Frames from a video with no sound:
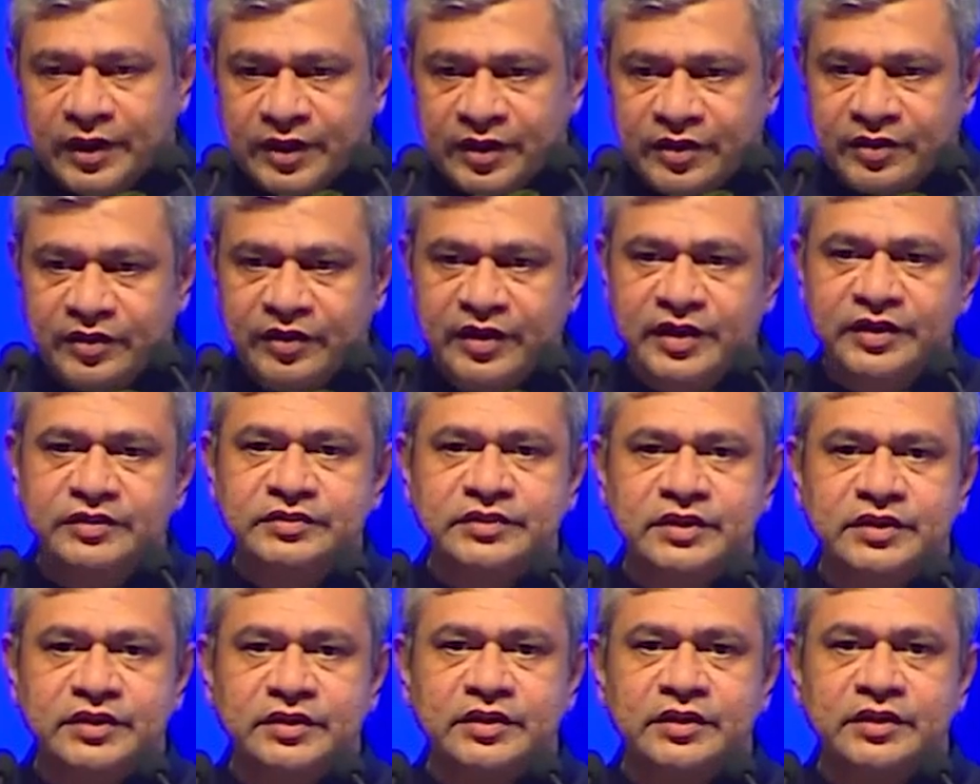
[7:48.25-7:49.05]

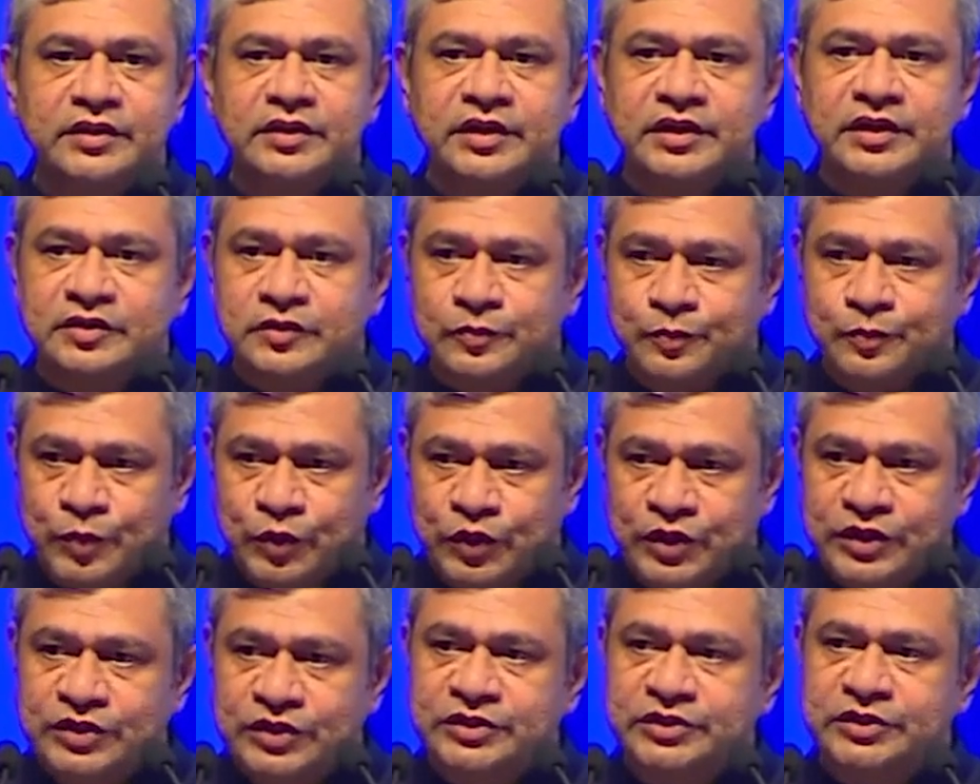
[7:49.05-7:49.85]
increase at an
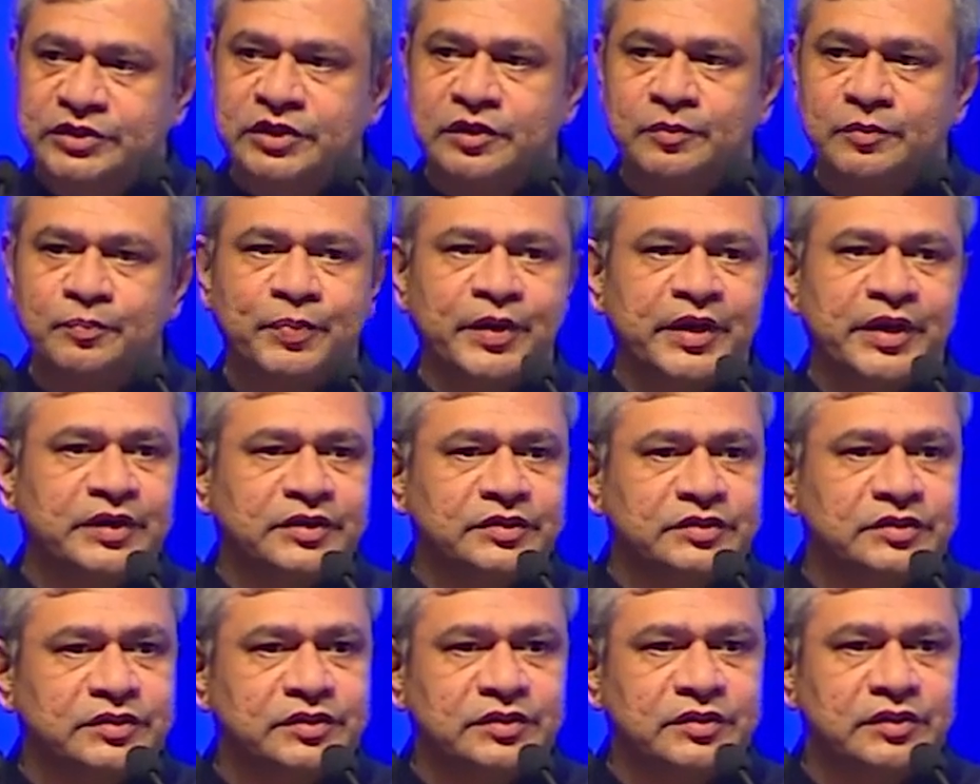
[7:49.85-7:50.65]
exponential
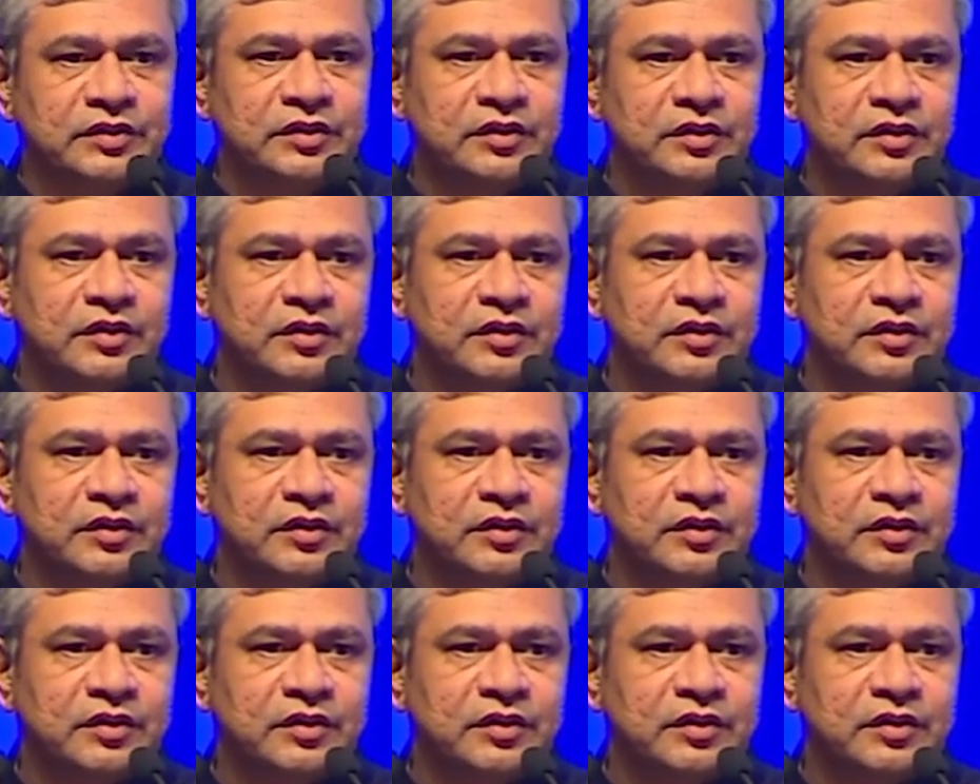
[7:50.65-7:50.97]
pace.